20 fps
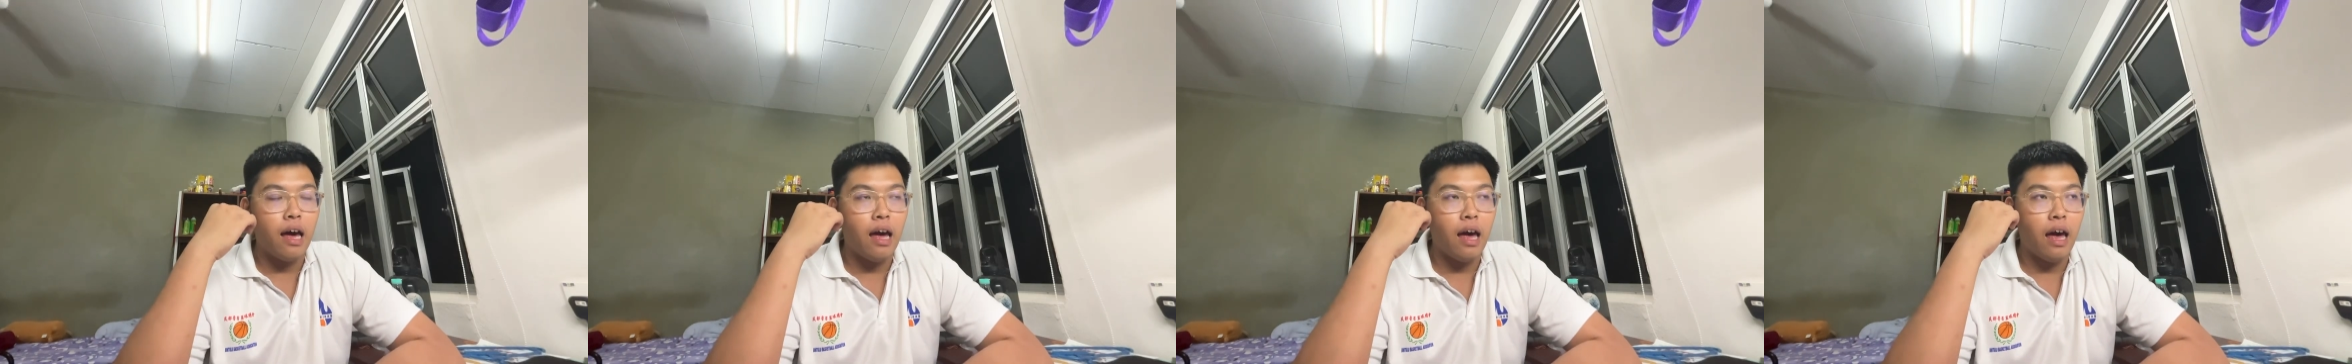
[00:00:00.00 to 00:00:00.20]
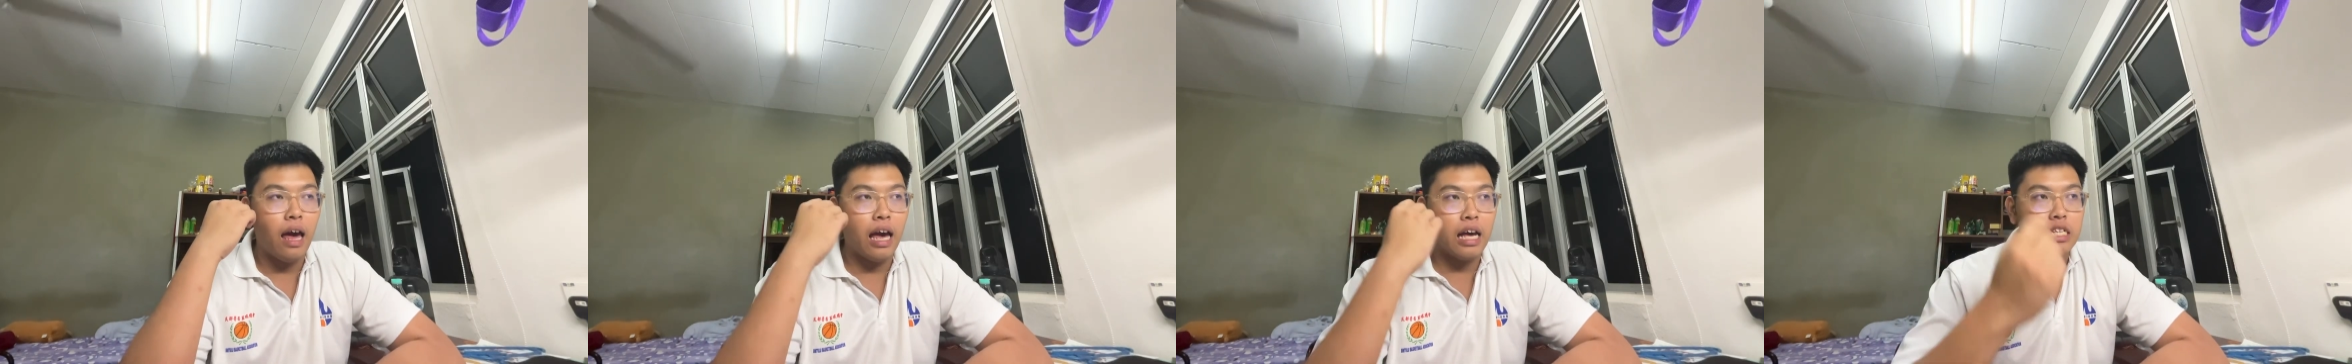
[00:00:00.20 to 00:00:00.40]

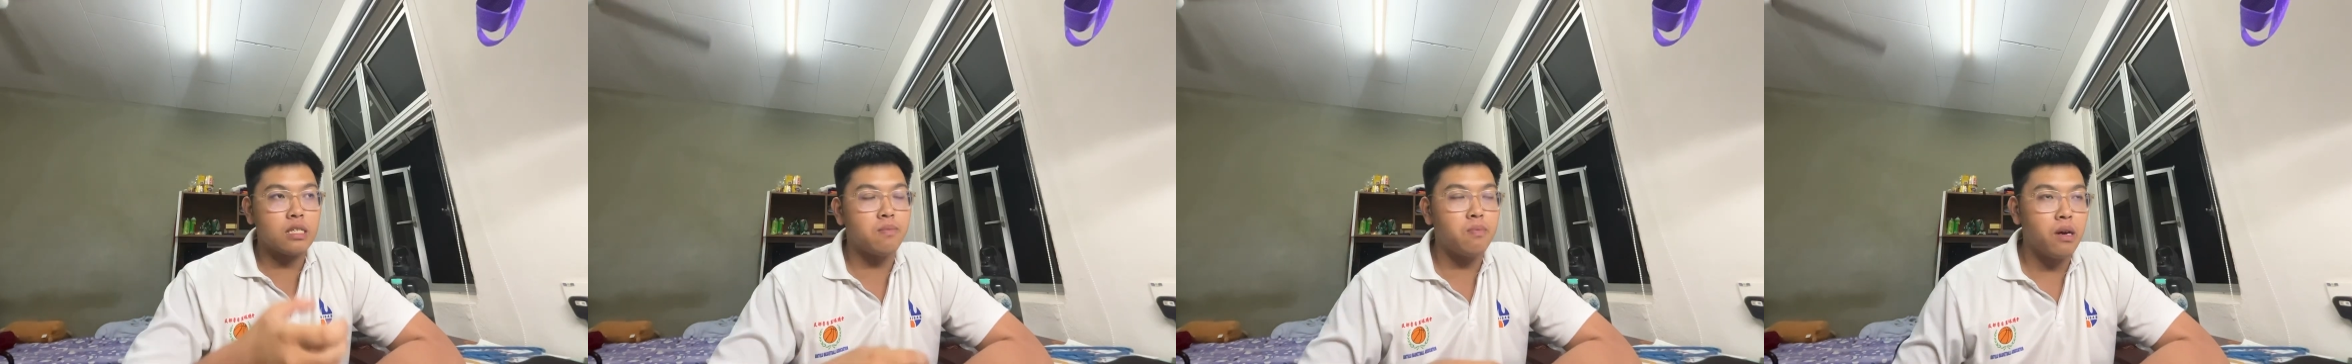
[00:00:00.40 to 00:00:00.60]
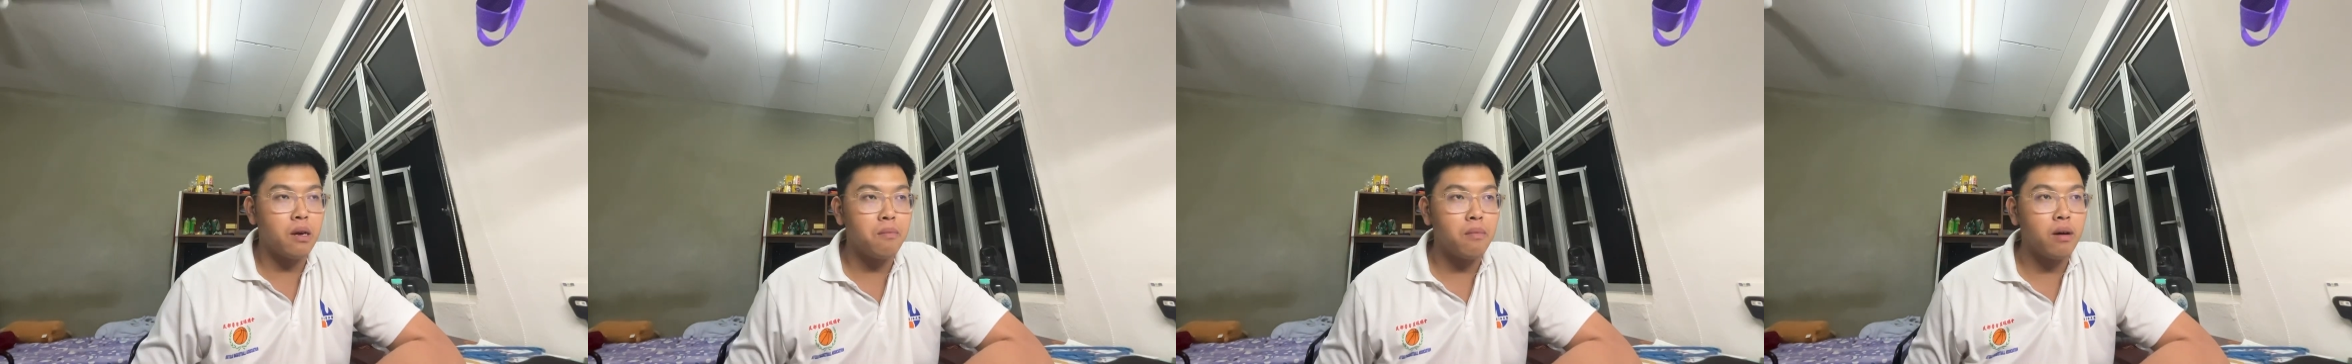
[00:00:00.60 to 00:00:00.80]

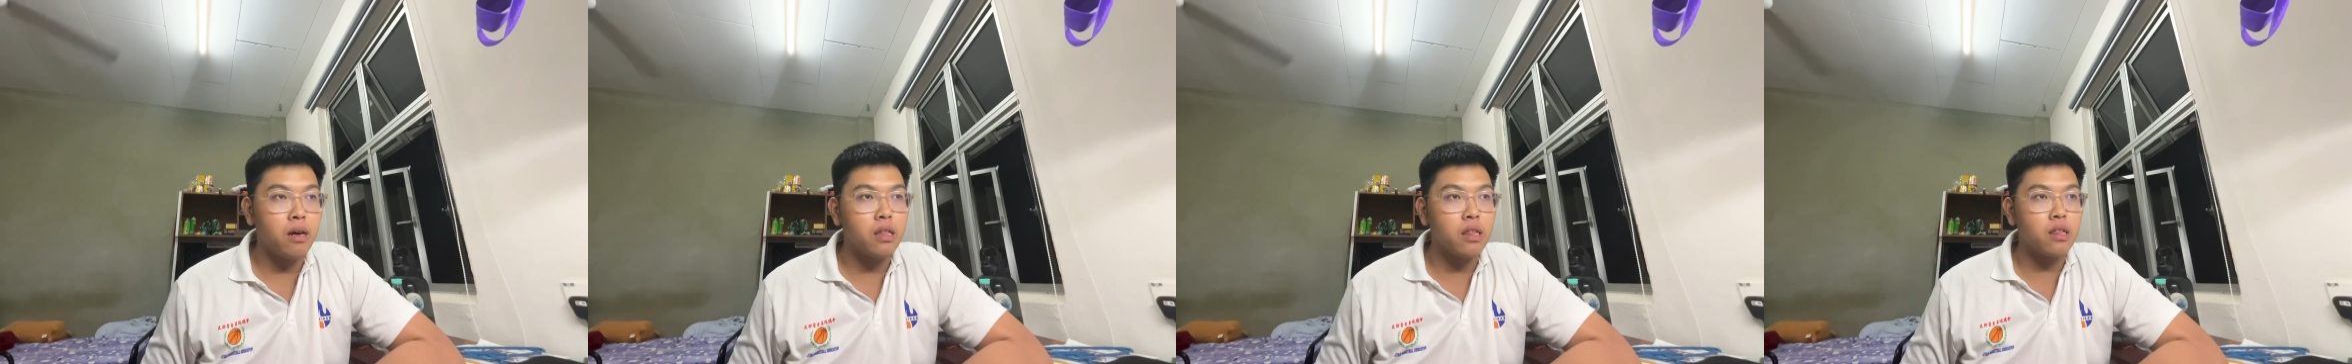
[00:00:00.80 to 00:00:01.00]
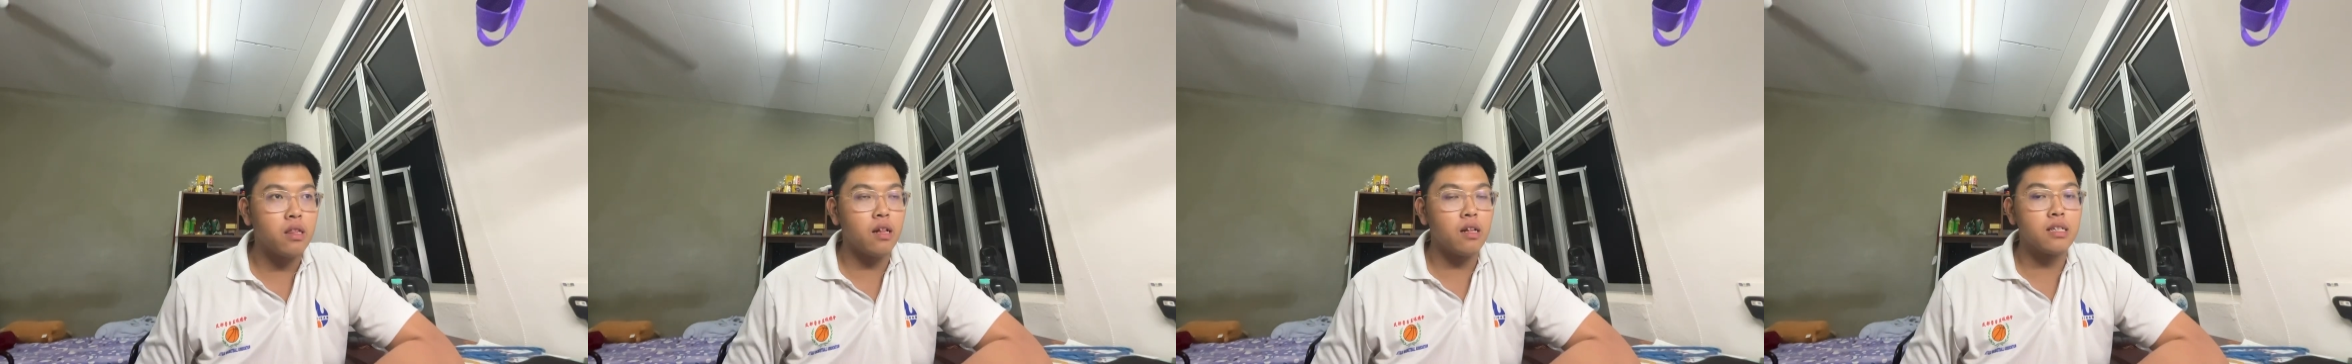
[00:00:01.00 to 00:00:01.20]

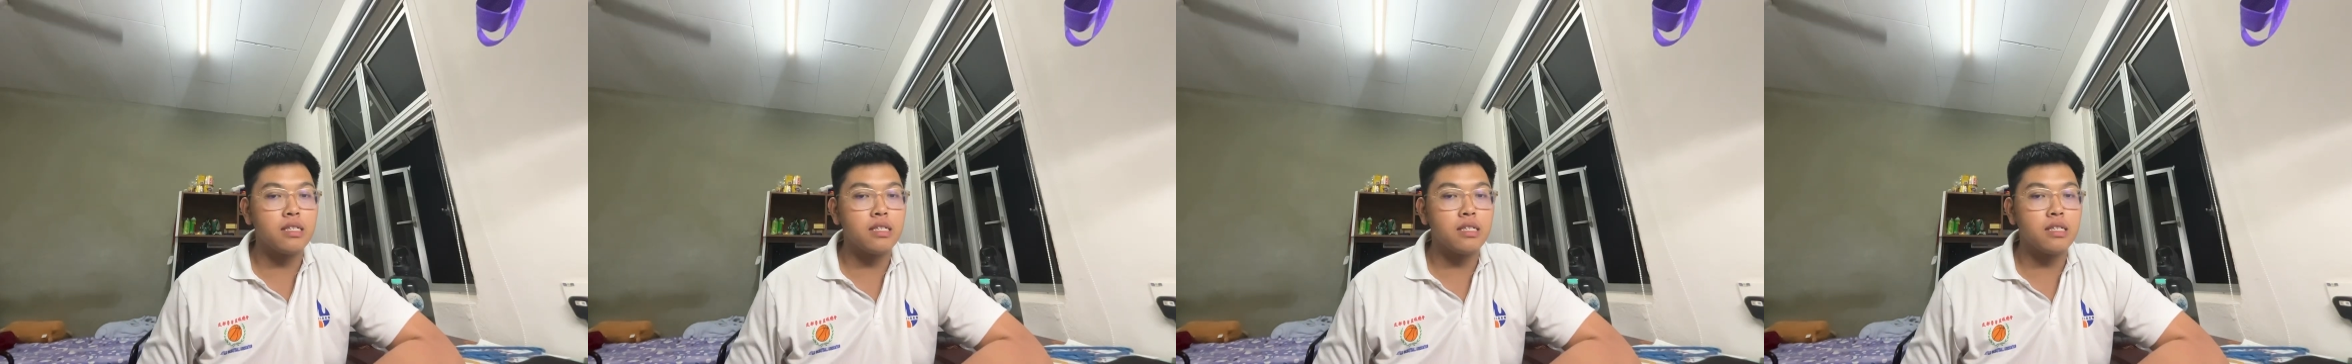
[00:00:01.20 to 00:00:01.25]
experimental